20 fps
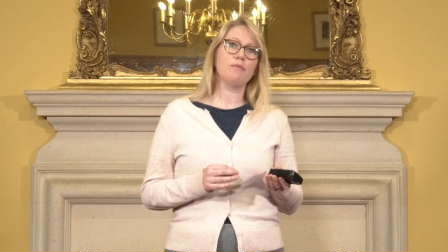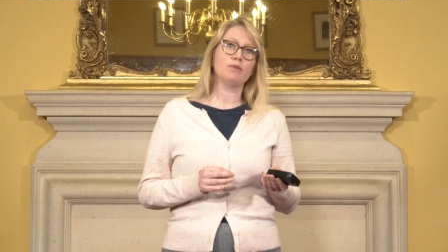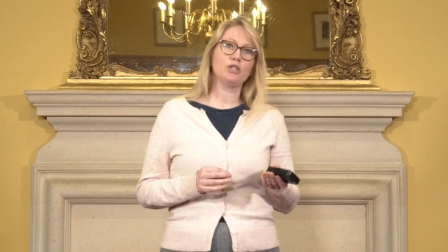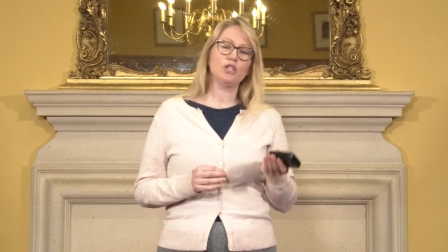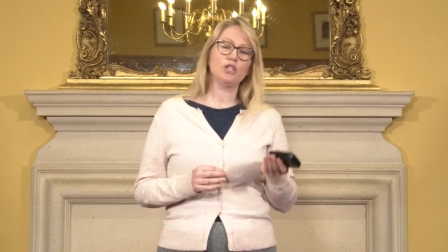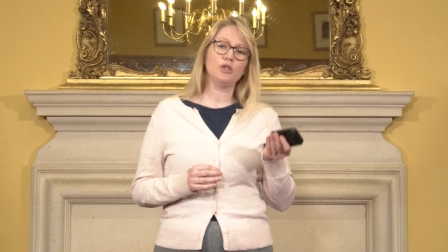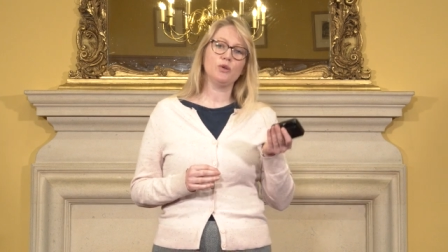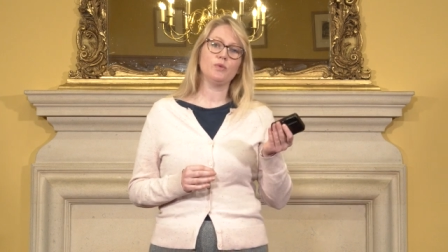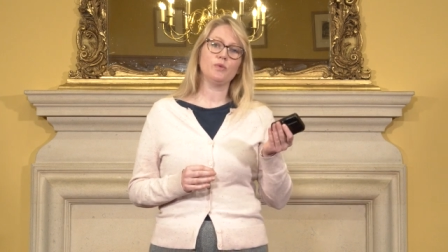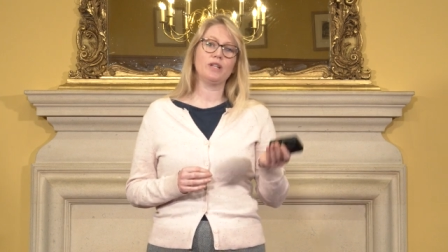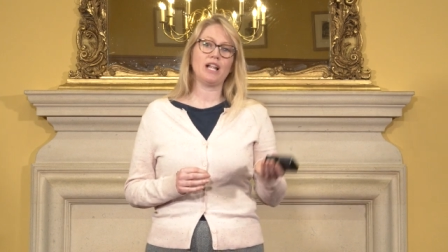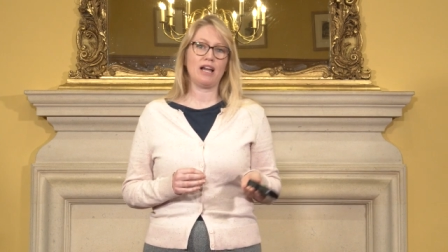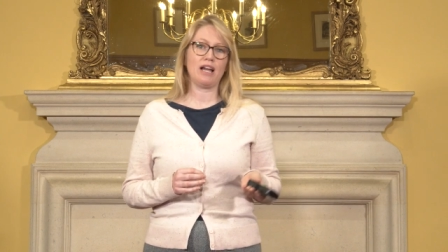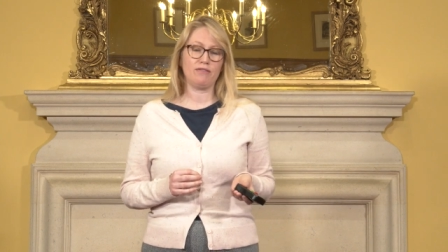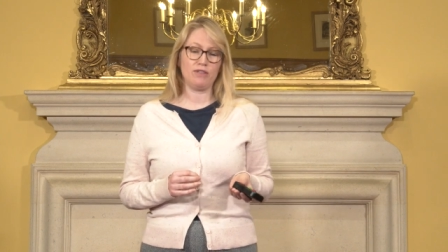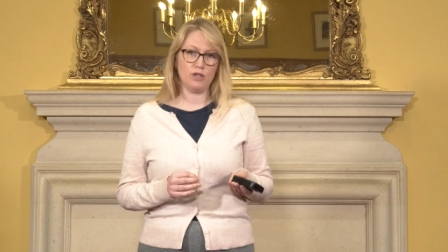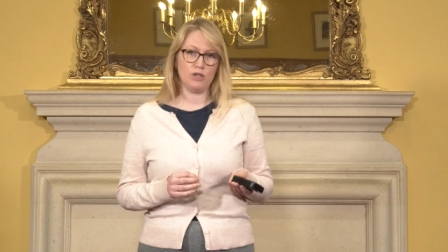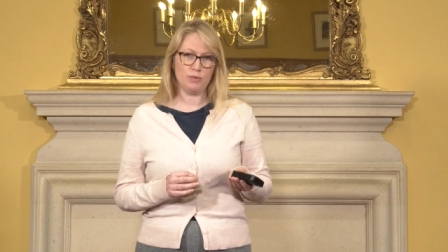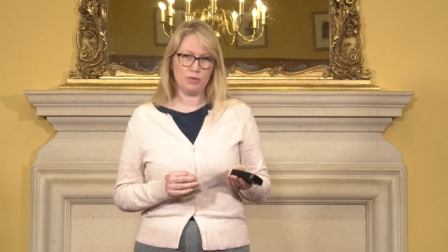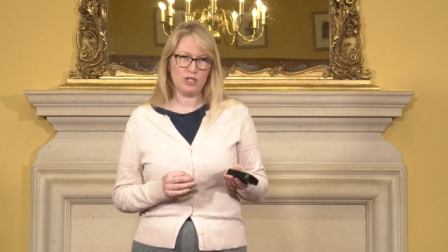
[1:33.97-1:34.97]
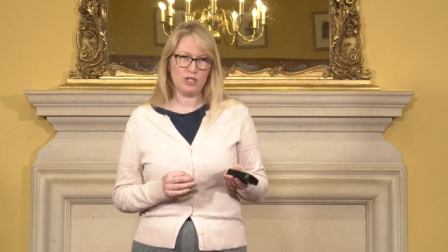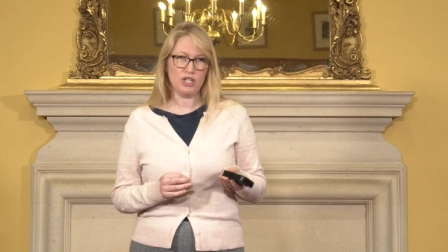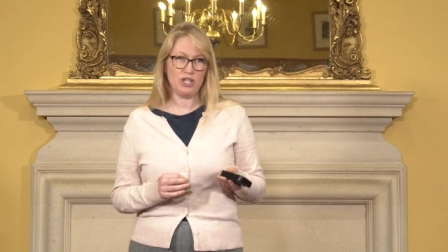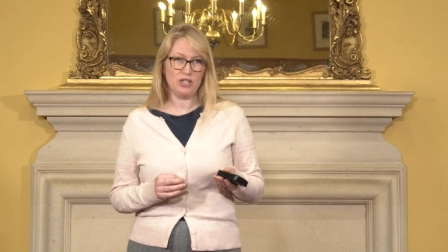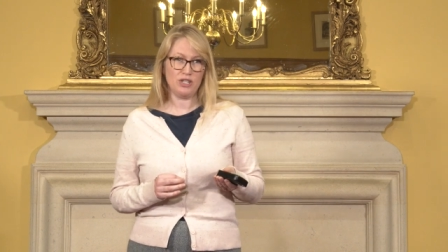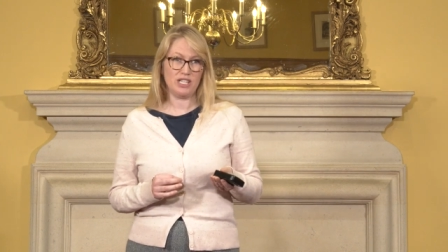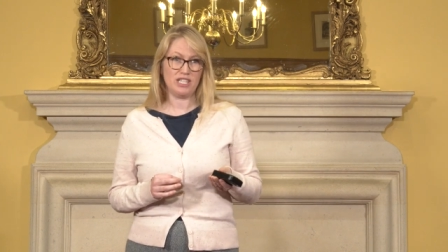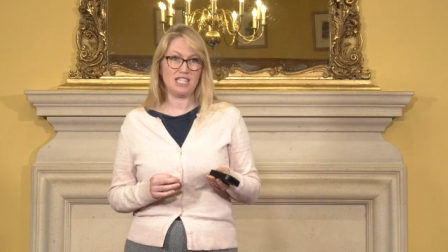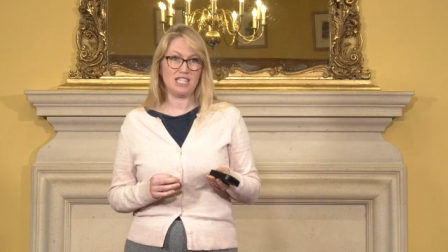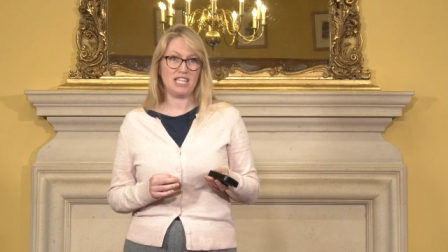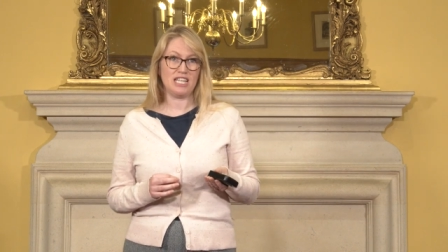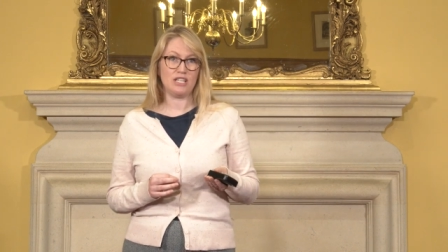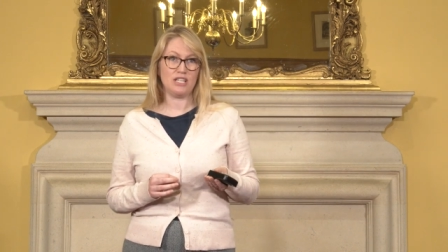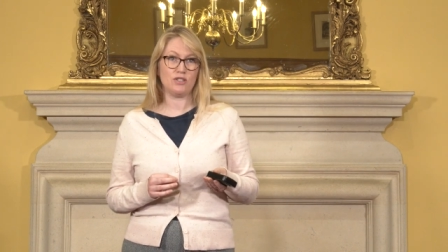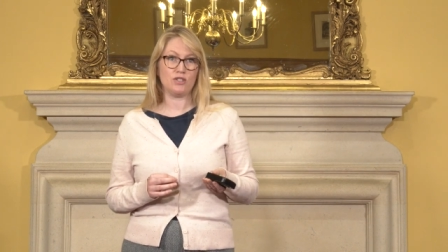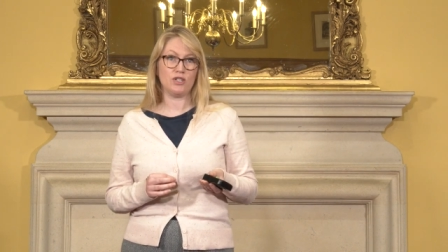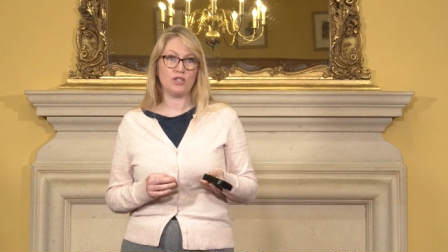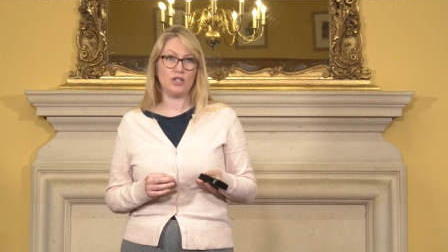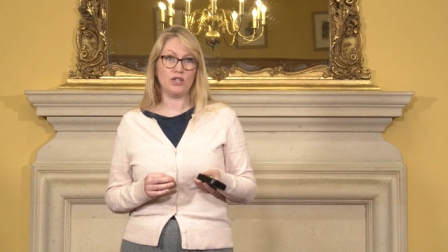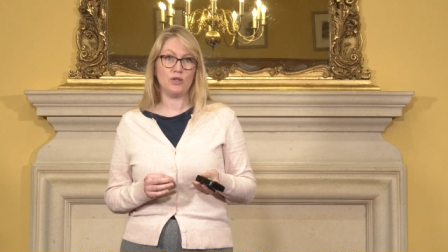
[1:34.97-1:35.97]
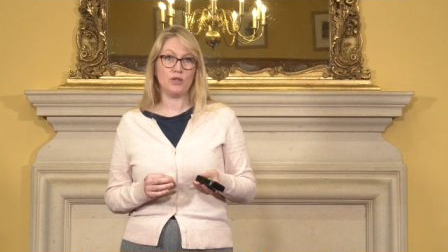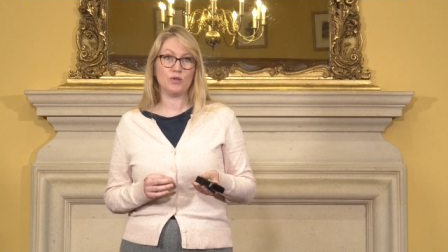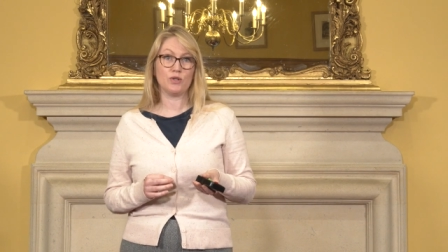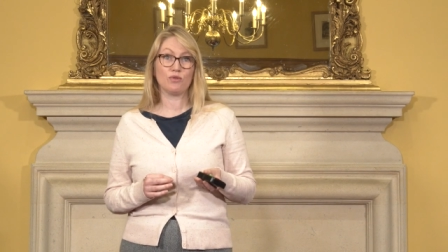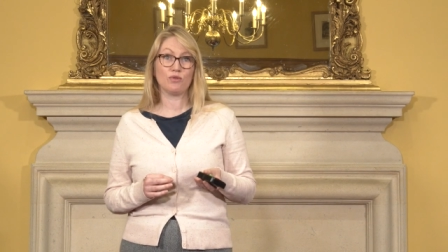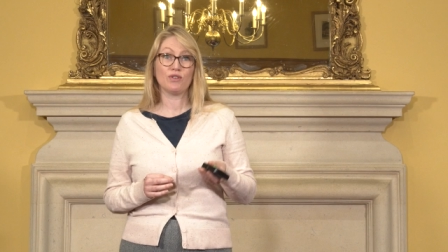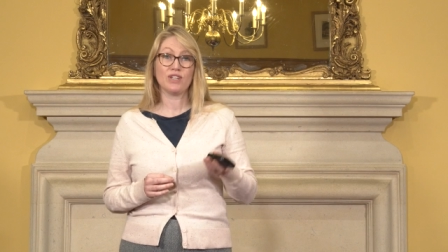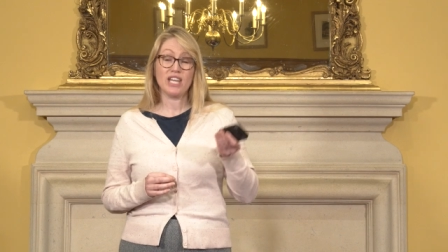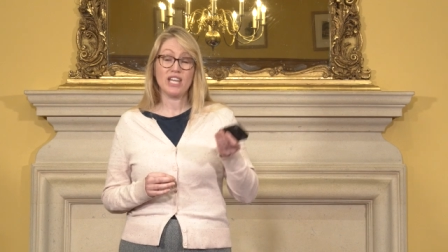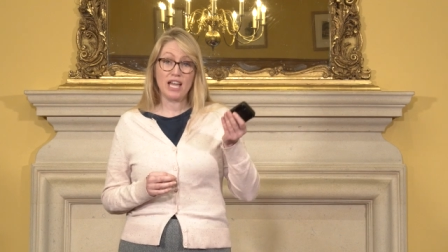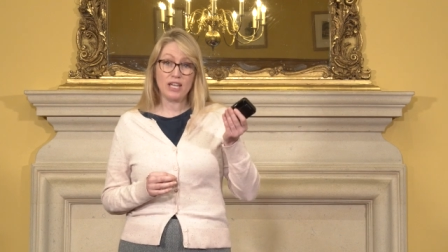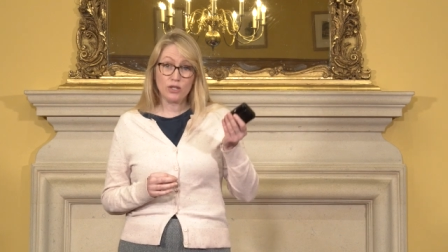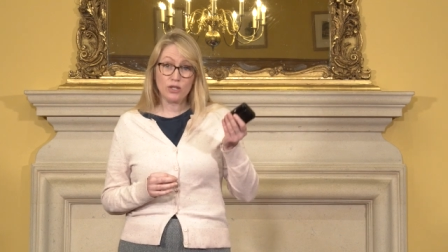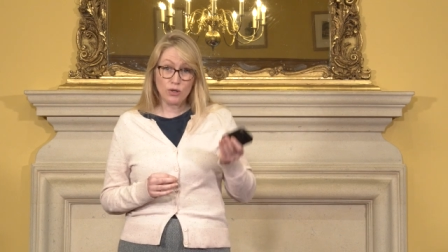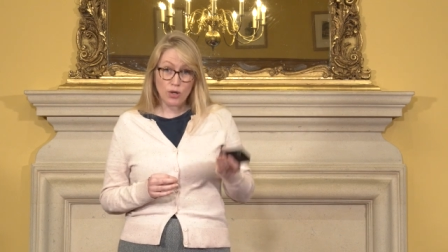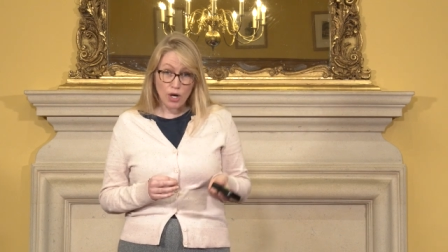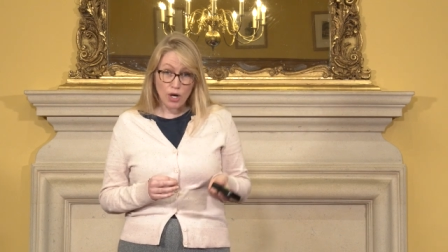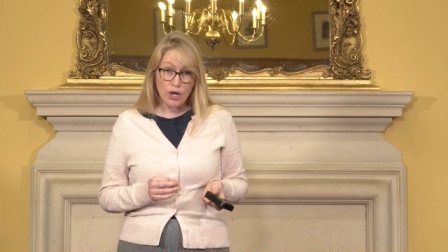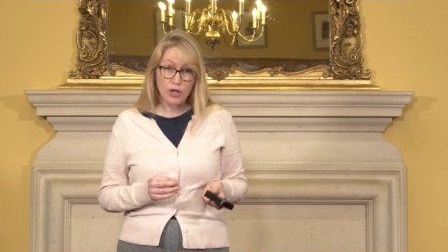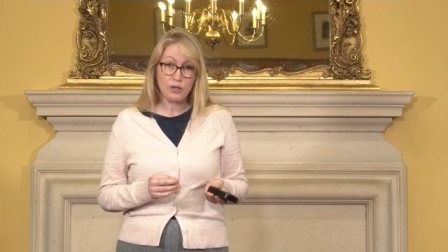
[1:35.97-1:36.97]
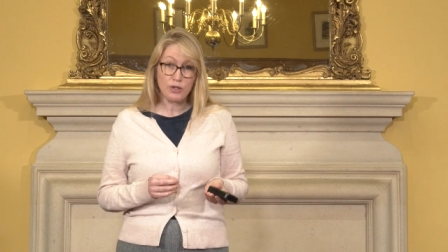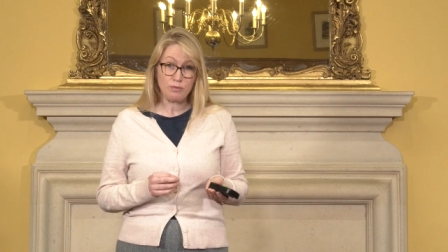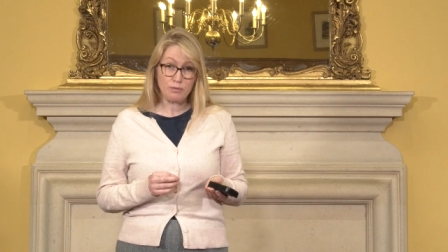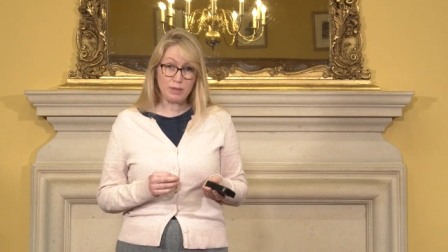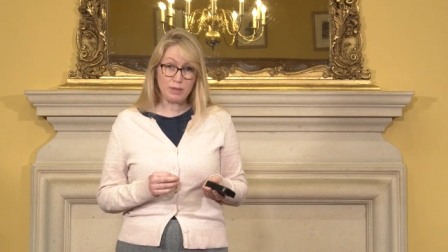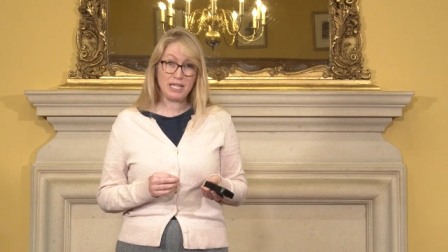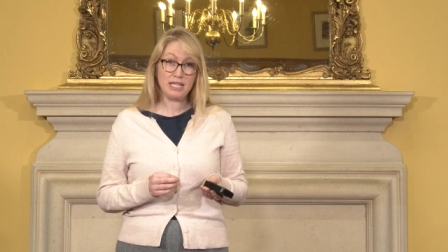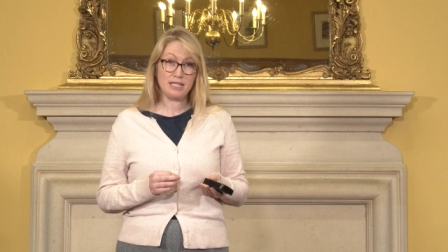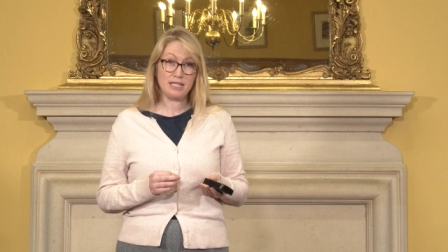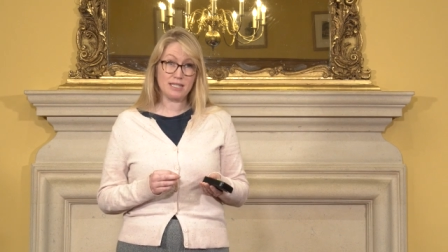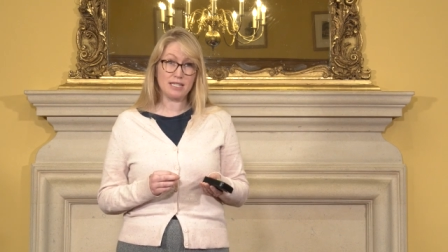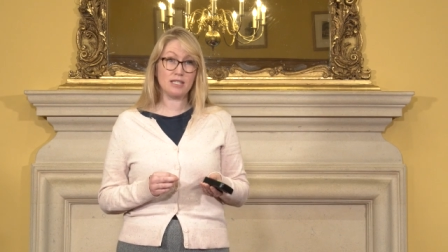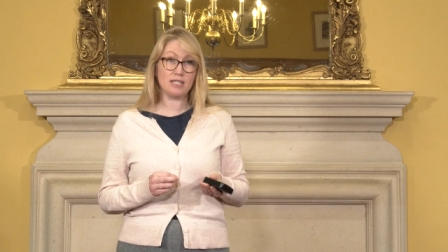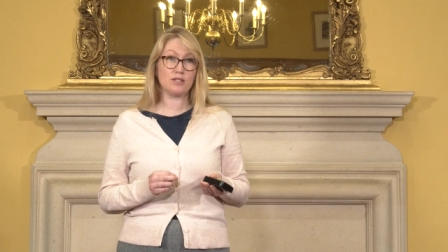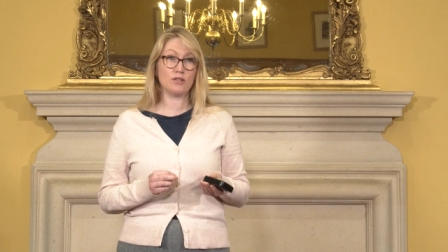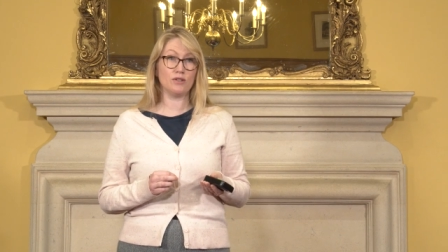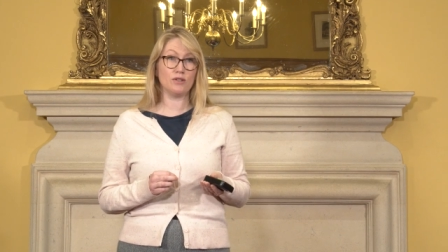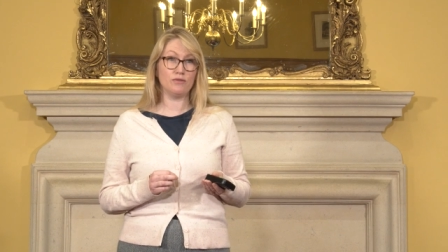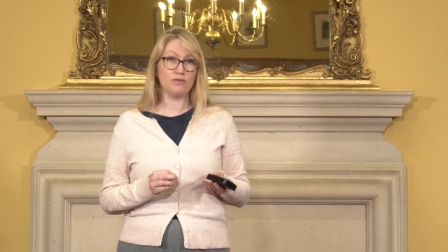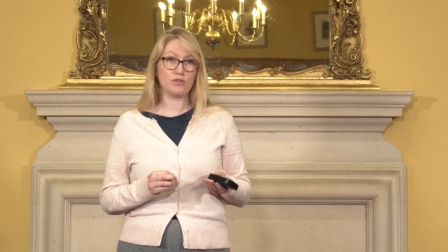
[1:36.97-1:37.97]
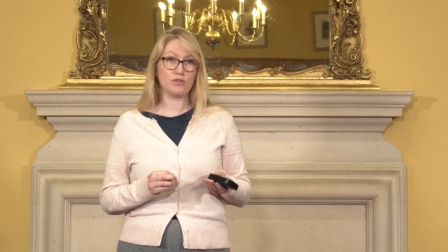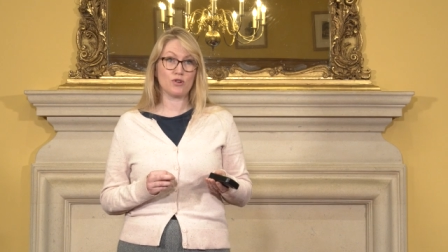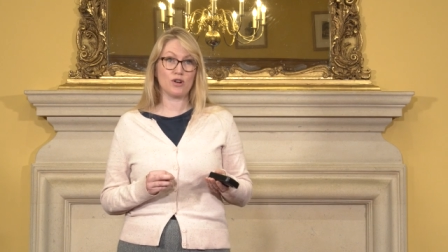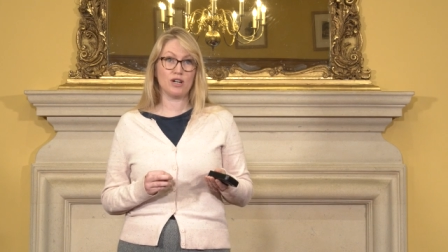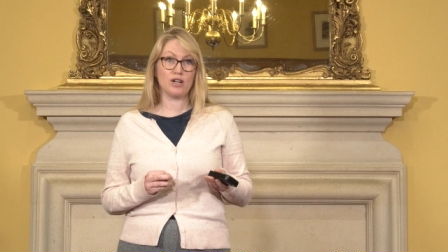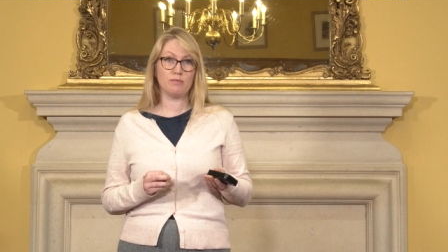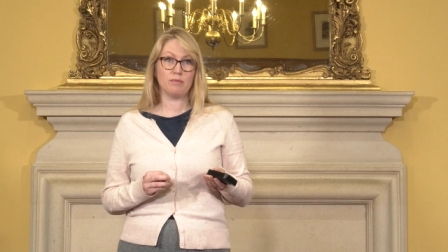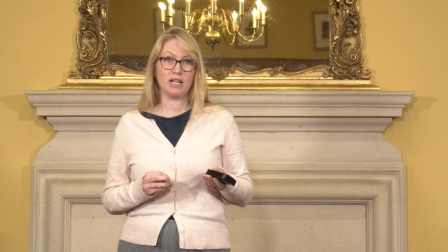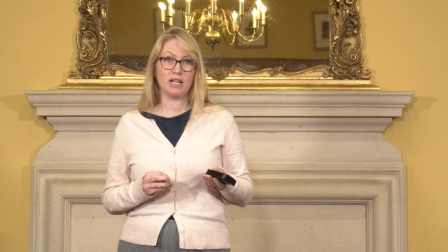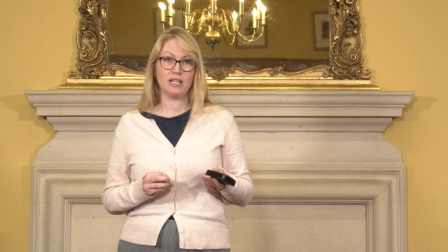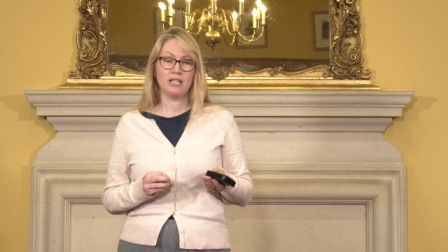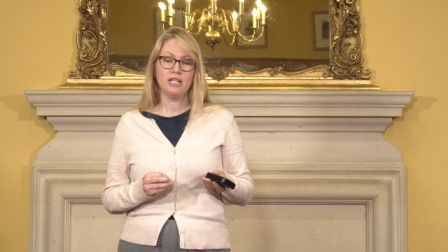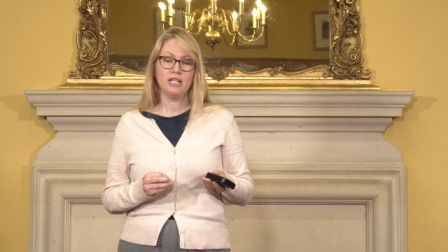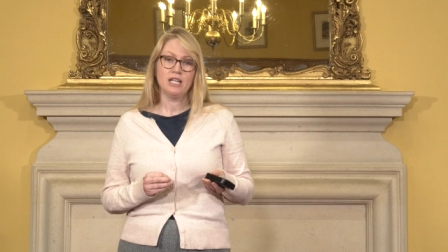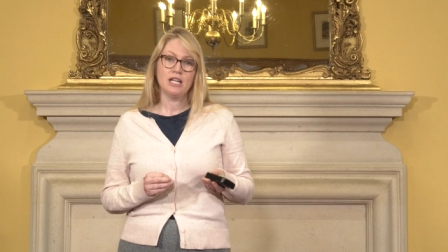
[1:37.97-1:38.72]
you will have the opportunity to create your own pieces of drama